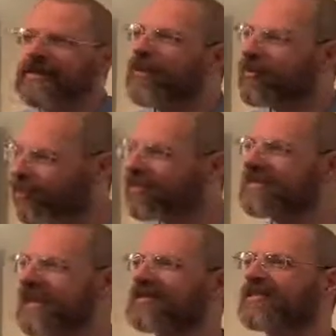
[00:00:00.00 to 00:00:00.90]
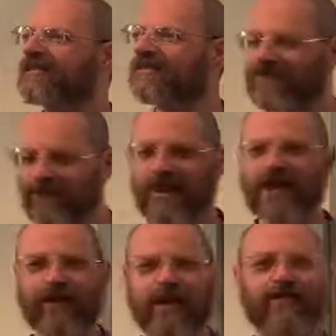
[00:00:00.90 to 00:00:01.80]
human sense of
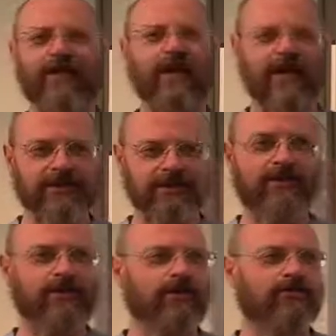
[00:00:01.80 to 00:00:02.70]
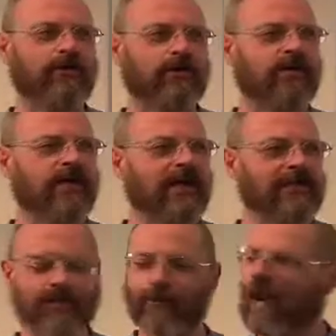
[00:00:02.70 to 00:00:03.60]
fear in me that's cultural. And
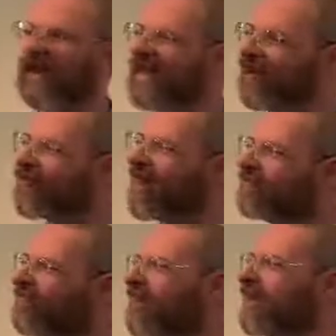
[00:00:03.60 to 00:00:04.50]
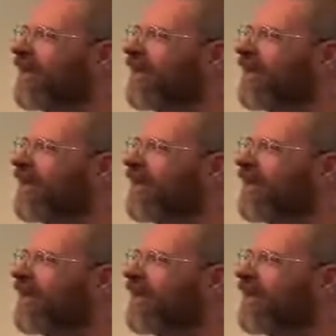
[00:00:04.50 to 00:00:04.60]
so when I hear about fearing